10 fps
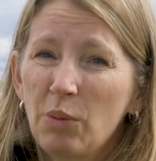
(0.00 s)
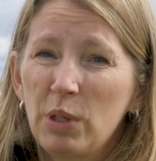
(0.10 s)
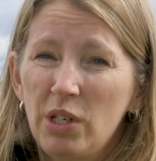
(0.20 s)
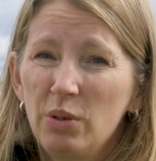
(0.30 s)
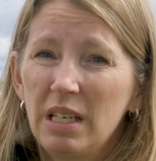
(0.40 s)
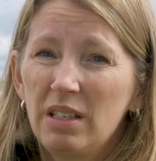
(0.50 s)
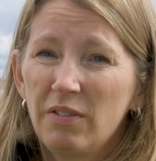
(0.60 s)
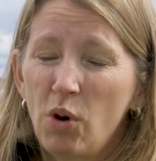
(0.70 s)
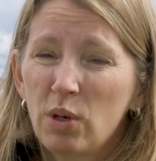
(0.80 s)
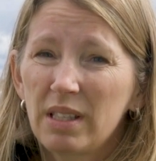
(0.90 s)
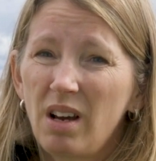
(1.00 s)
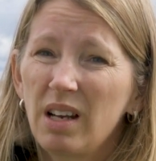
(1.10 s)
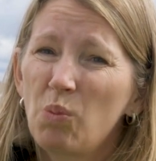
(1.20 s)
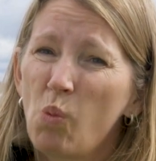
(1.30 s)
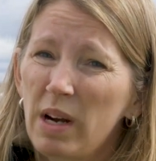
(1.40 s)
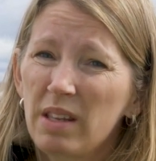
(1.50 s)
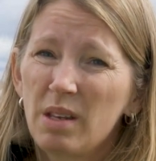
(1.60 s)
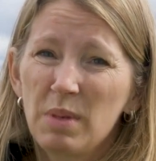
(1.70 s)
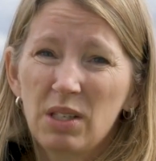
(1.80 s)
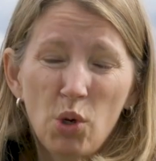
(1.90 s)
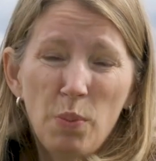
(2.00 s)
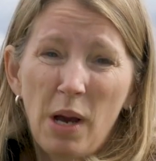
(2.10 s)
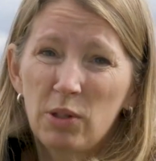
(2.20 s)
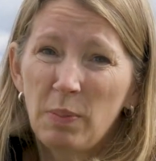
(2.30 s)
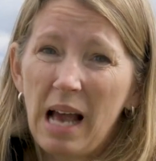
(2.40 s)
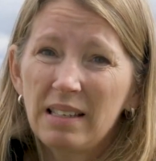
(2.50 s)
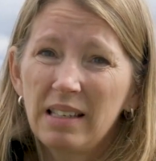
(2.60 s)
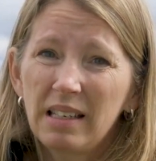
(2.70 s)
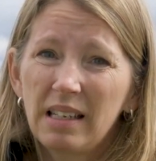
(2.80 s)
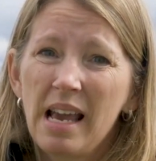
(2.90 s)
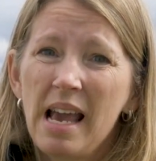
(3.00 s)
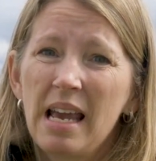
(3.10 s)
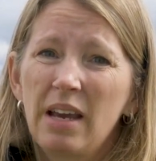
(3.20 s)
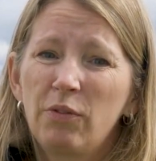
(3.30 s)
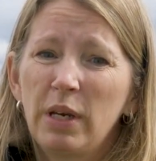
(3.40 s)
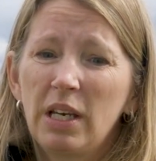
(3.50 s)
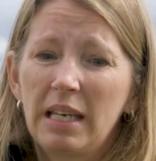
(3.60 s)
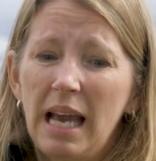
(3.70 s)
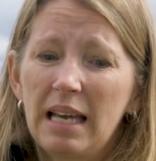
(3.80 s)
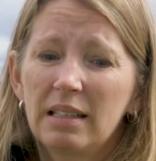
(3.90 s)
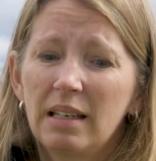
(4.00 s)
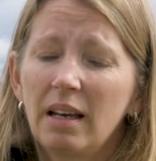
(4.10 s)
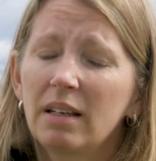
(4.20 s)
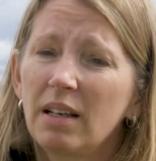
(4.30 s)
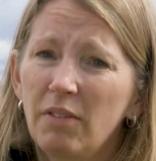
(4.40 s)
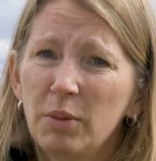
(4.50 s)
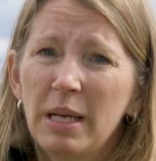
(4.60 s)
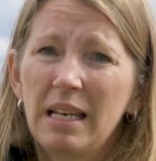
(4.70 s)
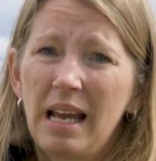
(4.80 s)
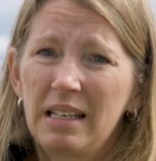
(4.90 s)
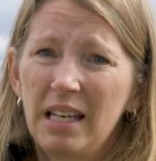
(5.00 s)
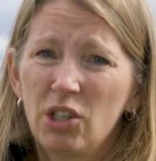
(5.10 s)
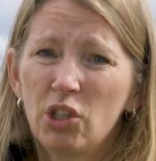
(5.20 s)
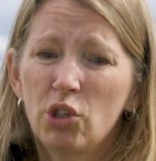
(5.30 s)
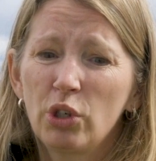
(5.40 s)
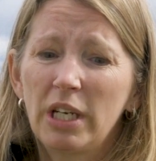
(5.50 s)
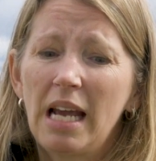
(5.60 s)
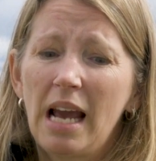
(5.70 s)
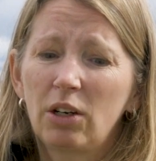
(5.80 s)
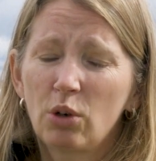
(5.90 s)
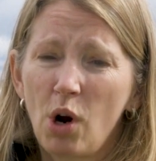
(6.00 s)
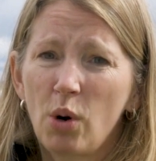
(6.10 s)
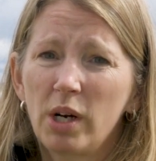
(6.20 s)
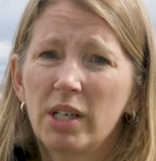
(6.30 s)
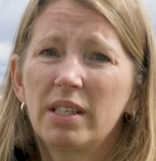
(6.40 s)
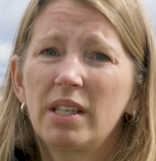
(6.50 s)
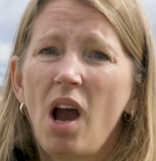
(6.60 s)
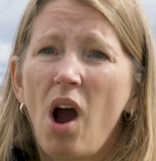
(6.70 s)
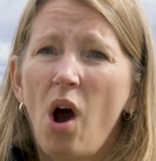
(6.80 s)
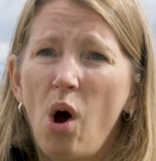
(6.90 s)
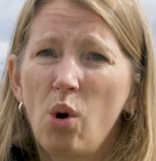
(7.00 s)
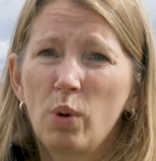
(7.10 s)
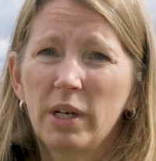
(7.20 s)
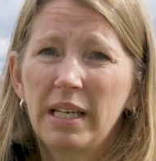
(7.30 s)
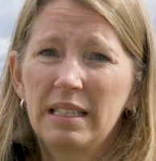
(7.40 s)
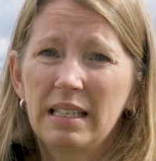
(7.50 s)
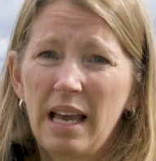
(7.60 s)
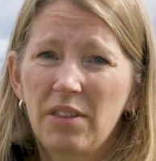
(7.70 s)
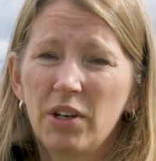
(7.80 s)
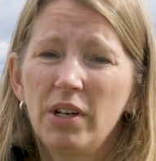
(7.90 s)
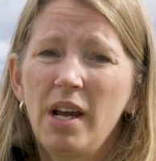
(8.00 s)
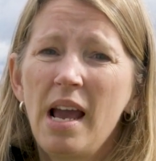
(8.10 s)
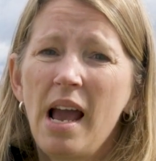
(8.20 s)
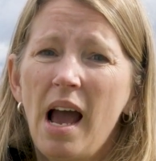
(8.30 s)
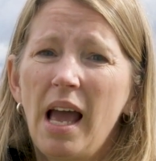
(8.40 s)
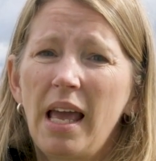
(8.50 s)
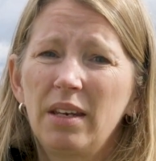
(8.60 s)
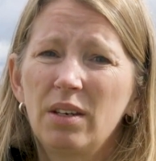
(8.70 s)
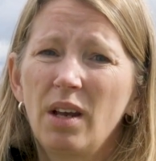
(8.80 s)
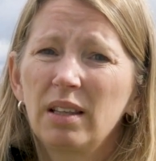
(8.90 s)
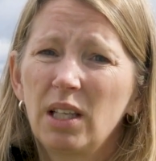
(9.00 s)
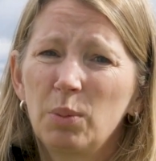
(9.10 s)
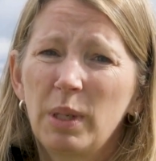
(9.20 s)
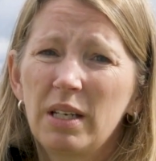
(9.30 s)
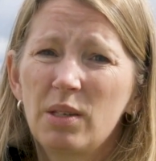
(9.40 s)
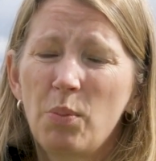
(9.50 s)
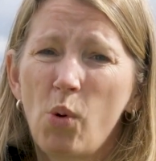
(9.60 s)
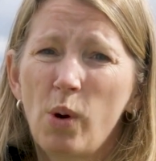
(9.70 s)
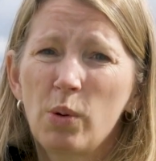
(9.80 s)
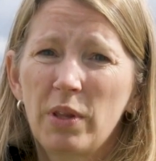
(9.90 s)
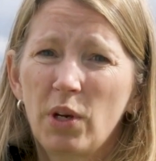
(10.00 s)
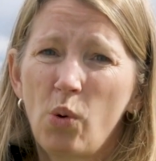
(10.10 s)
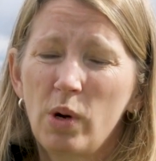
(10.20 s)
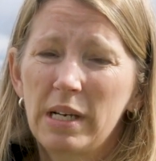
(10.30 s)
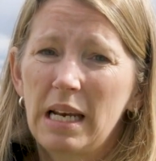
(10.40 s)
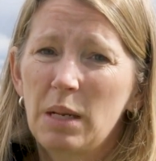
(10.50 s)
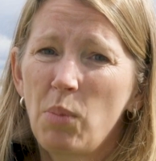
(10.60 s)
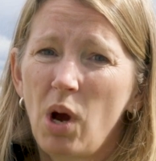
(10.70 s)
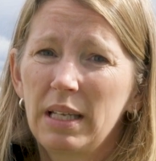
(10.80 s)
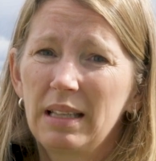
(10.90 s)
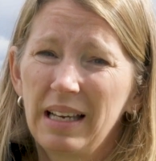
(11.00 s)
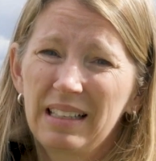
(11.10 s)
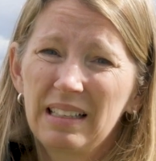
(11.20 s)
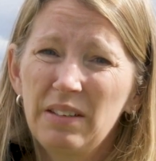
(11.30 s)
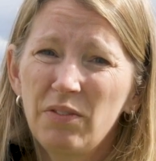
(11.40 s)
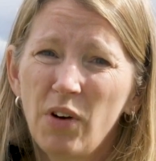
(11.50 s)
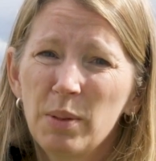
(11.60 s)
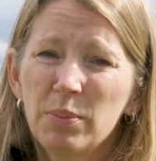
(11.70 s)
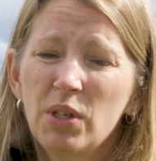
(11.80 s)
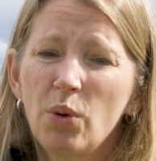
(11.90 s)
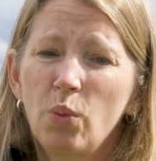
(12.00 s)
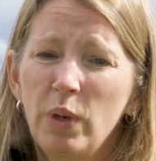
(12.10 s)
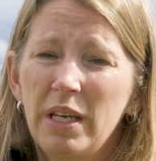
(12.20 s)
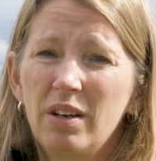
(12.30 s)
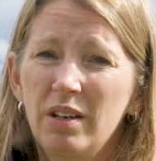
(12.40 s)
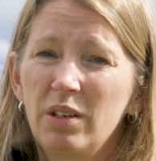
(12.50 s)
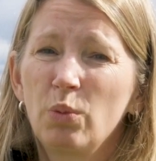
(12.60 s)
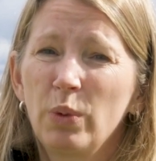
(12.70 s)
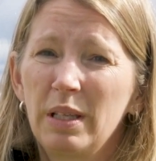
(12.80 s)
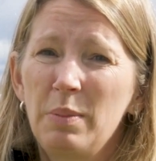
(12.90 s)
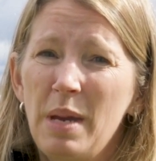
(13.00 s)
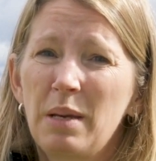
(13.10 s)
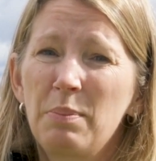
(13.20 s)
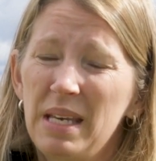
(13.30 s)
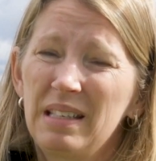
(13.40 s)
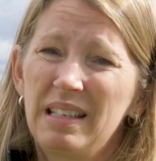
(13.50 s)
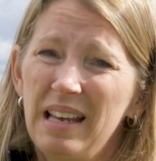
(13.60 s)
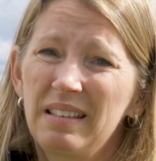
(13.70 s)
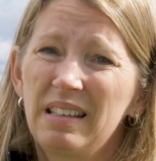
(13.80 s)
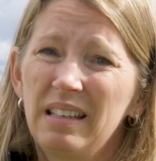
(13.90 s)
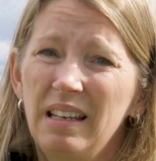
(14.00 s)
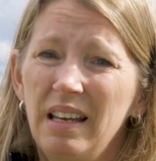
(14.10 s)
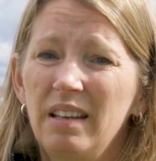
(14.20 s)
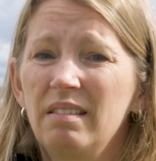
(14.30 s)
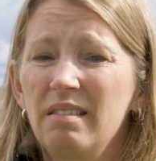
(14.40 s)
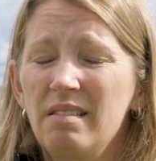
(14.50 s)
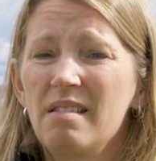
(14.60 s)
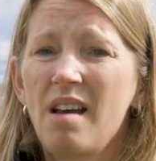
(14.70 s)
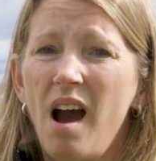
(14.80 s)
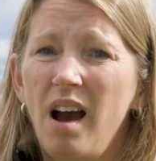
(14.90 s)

we do need to focus on, and one of them is hoop house plastic. If we could get government and industry and growers all working together and a little bit of support with a coordinating body like Clean Farms, we could really make a big dent in